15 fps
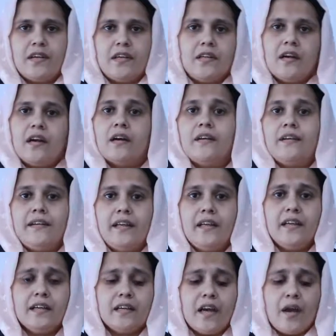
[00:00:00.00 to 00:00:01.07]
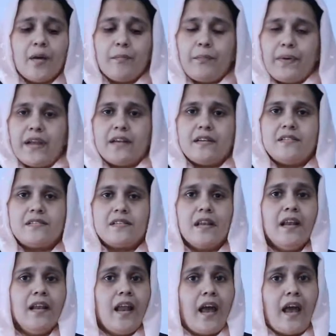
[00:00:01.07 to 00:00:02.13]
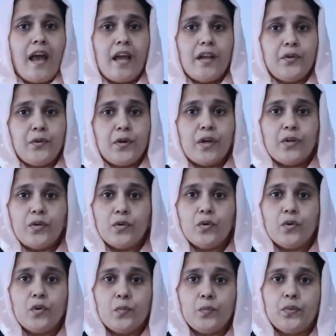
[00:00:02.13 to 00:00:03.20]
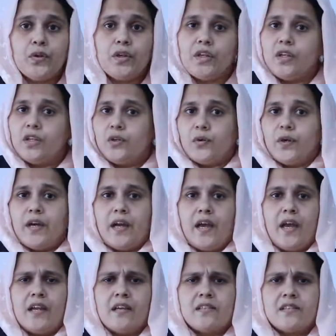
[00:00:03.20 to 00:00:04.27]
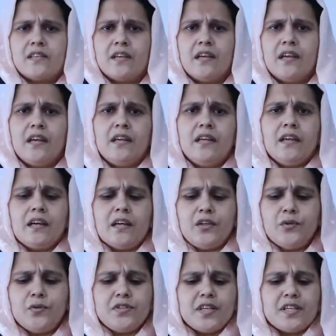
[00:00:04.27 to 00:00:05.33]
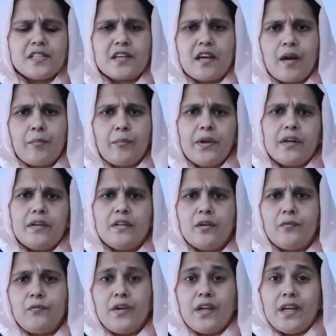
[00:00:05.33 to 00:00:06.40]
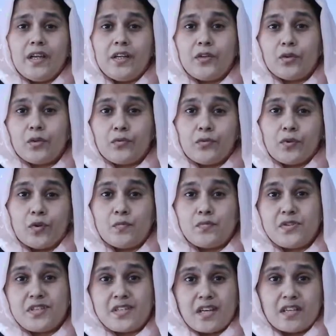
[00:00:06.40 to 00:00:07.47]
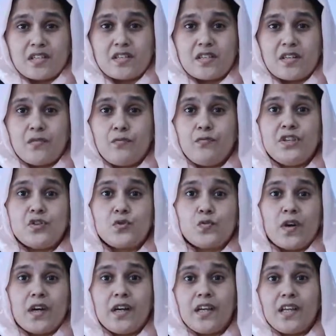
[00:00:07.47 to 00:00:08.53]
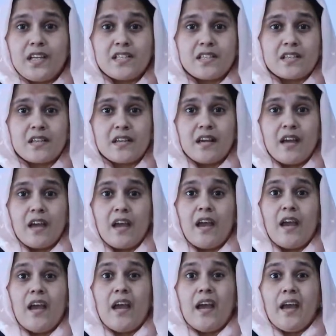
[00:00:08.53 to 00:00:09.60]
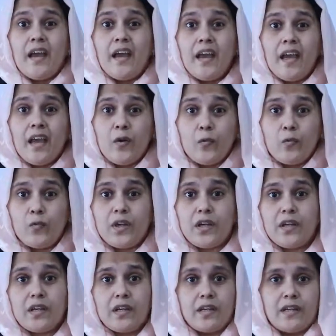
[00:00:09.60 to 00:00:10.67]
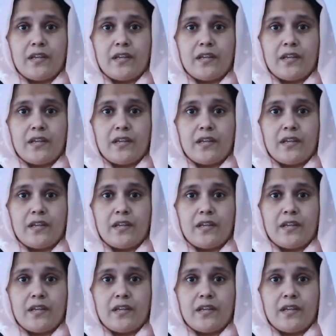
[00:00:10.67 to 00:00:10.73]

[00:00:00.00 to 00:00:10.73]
Yeah, take pencil and your notebook in your hands. Yeah, you just compare the weight of objects. Which one is heavy?